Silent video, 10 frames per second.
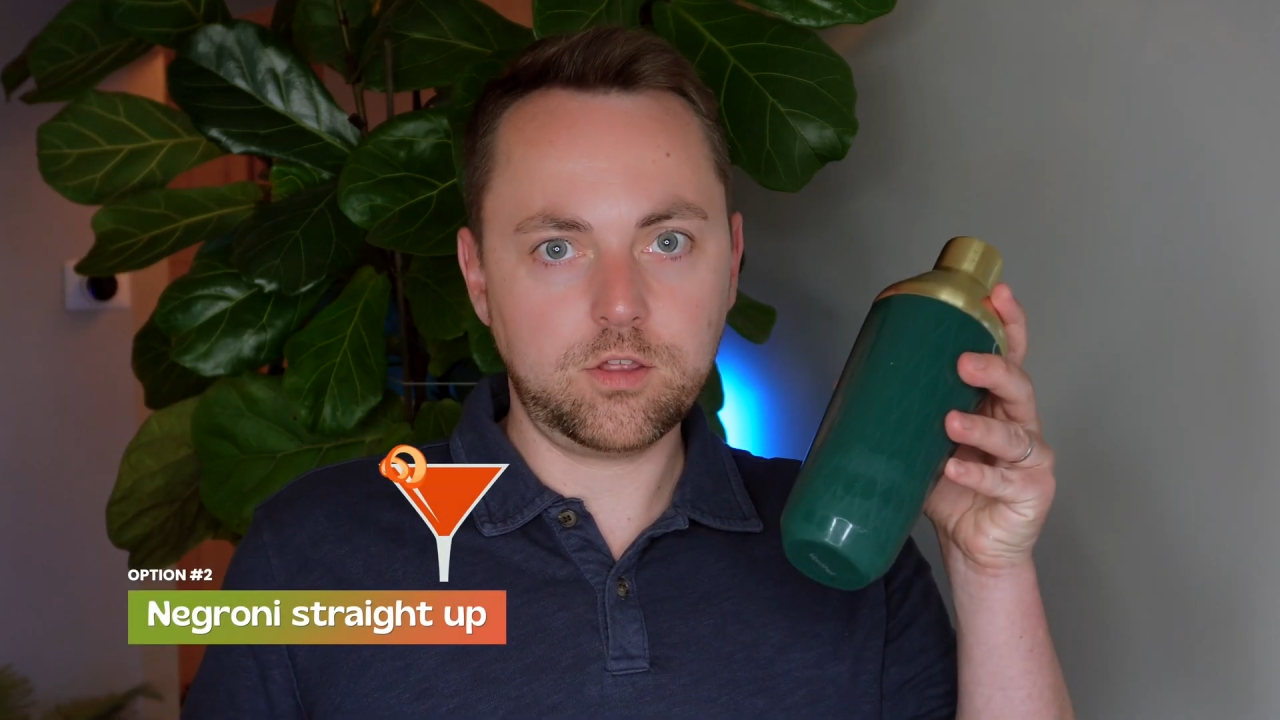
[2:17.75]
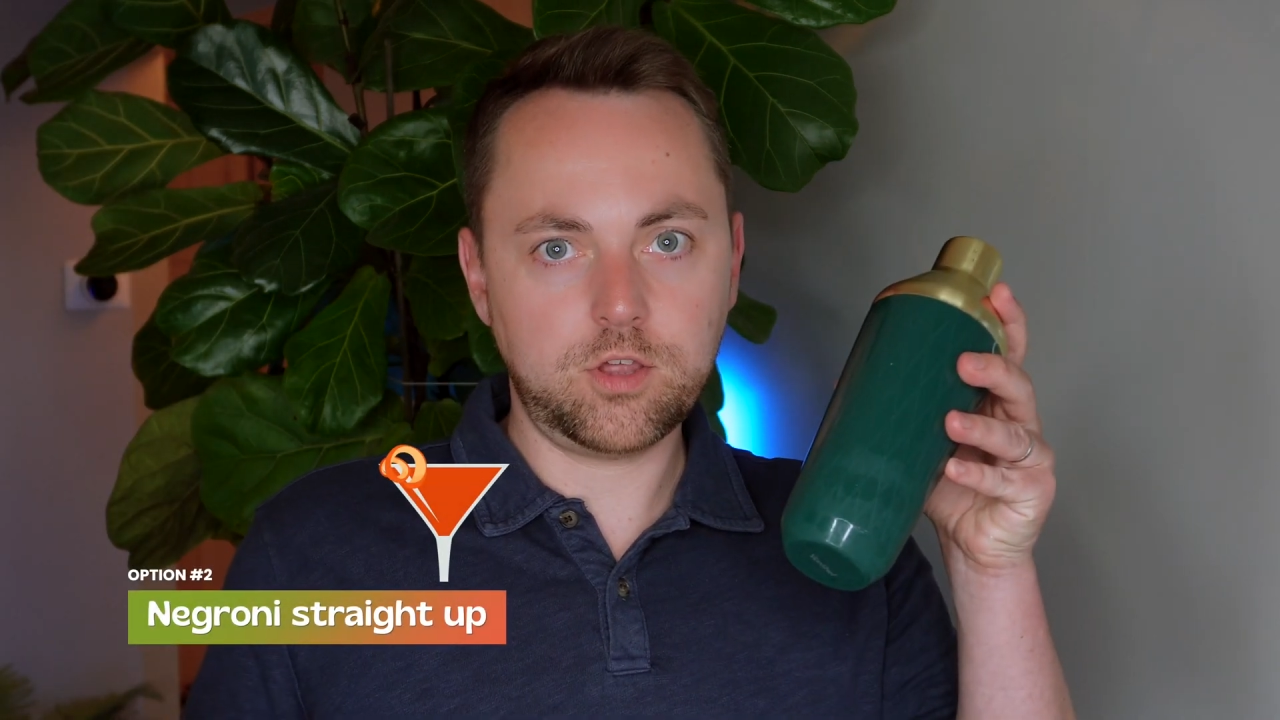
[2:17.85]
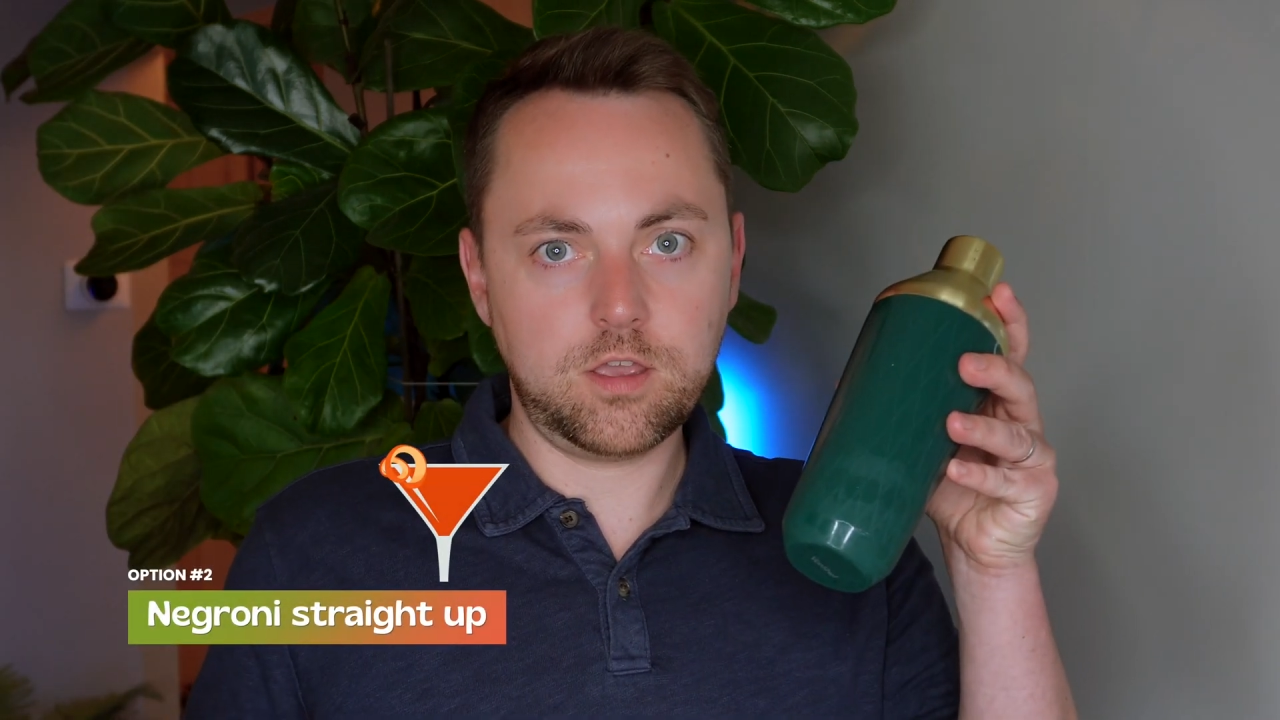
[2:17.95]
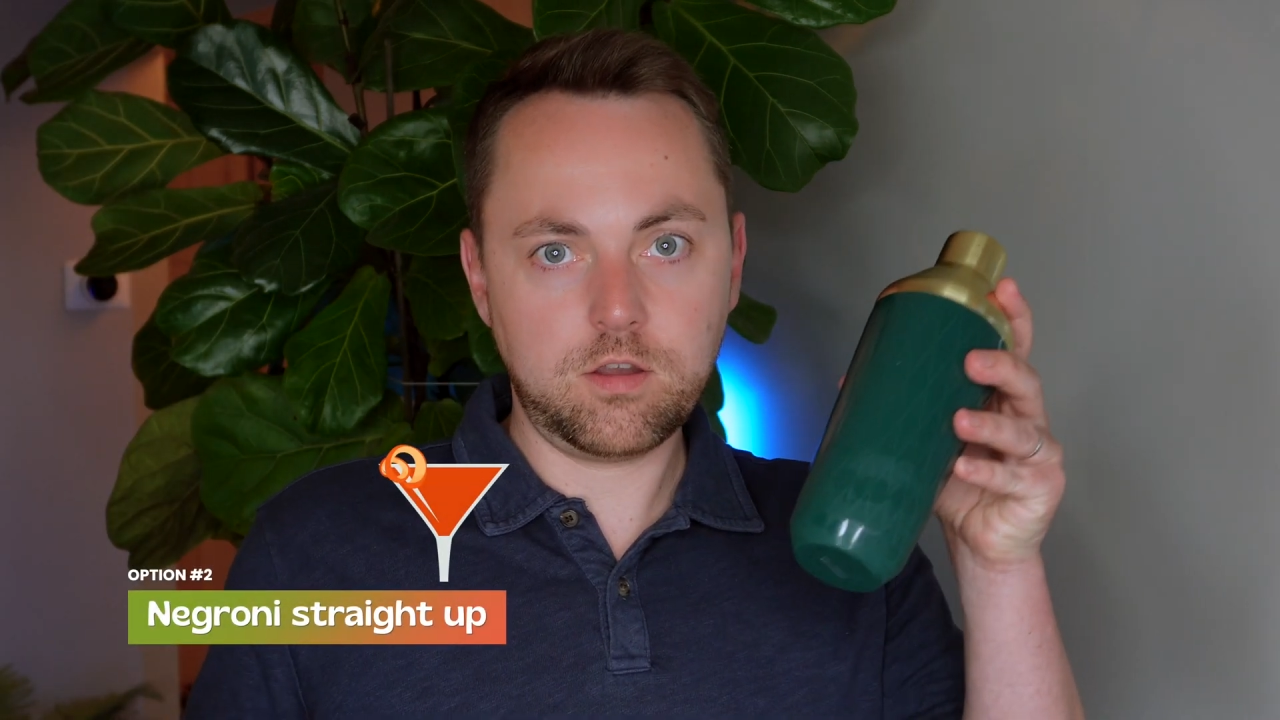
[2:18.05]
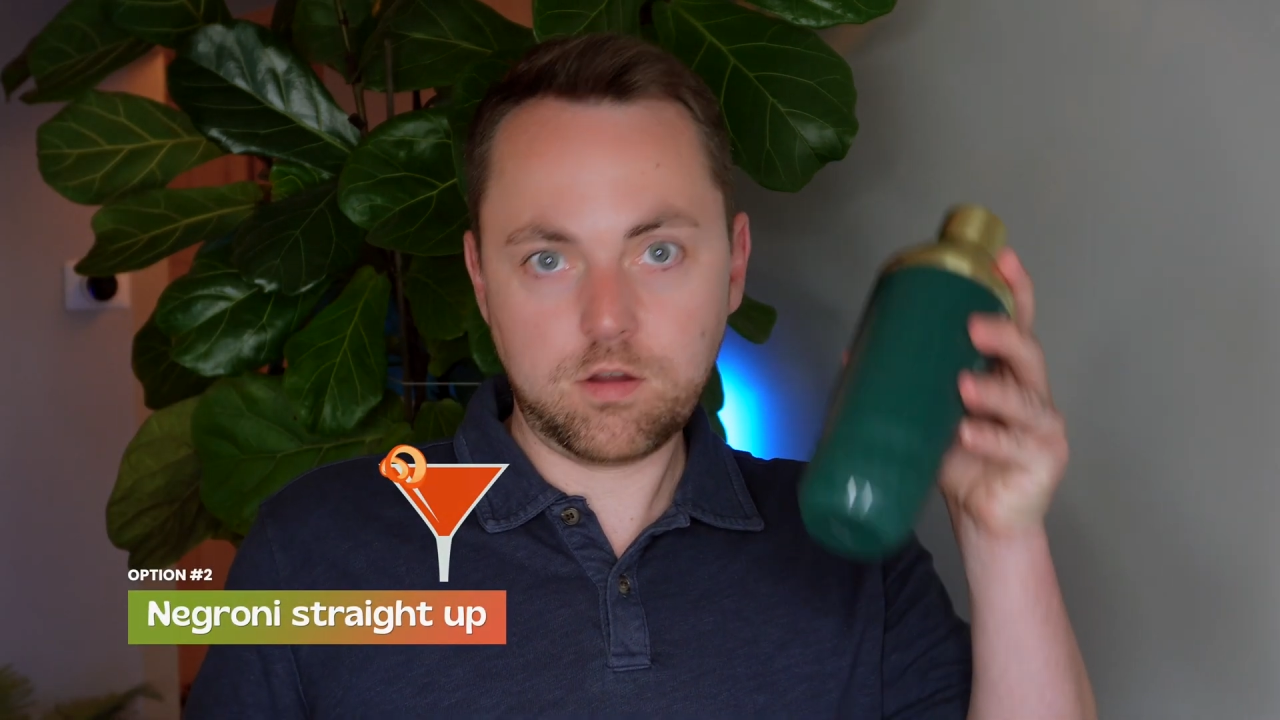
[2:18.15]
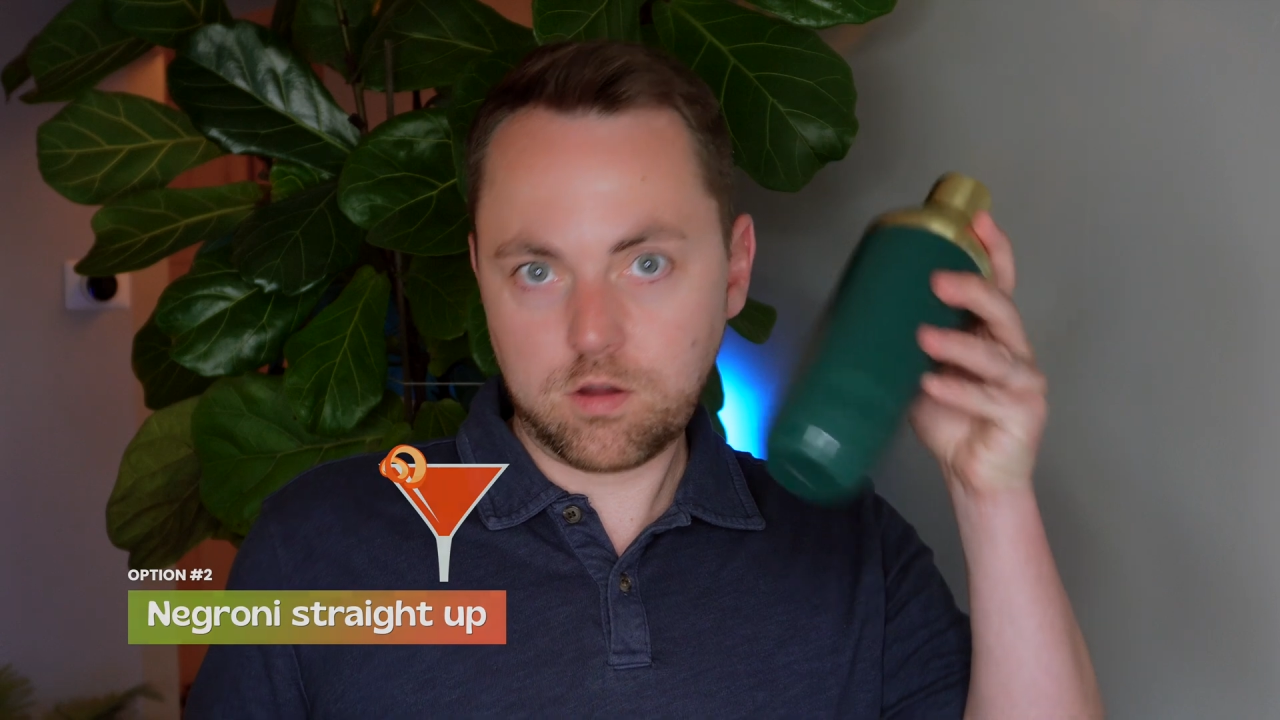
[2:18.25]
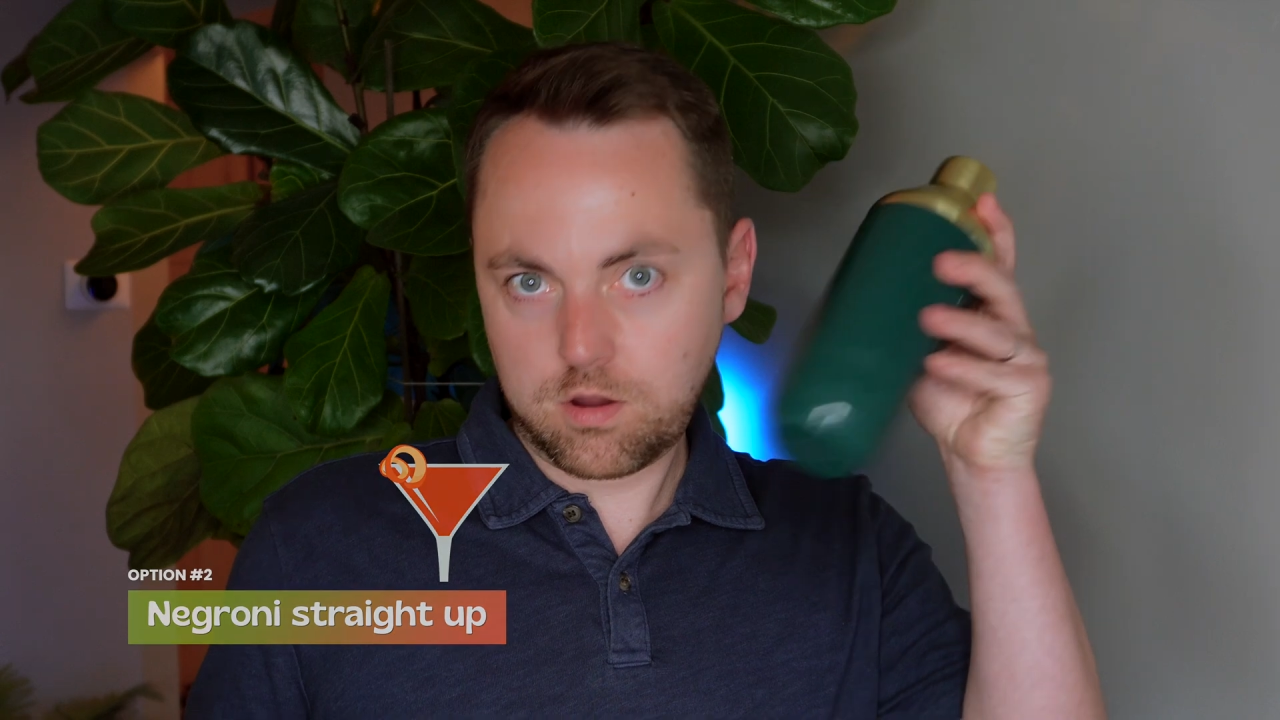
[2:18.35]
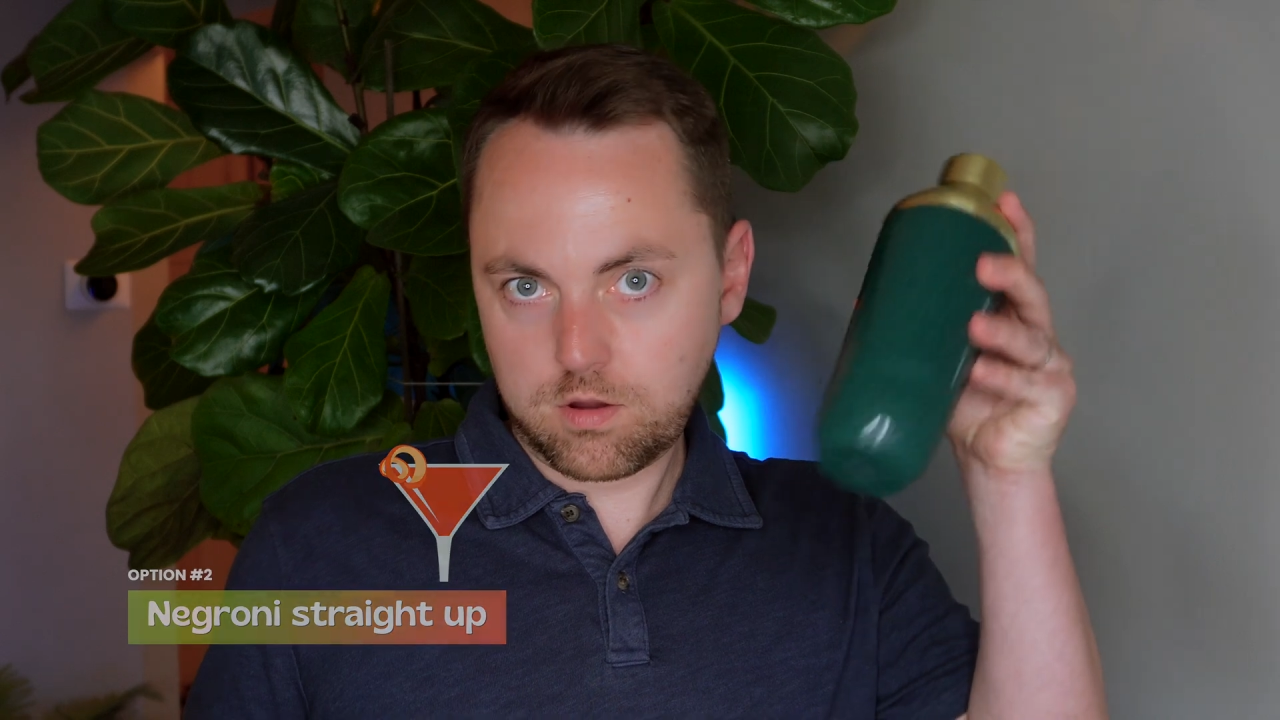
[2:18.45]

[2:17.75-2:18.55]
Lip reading: shaker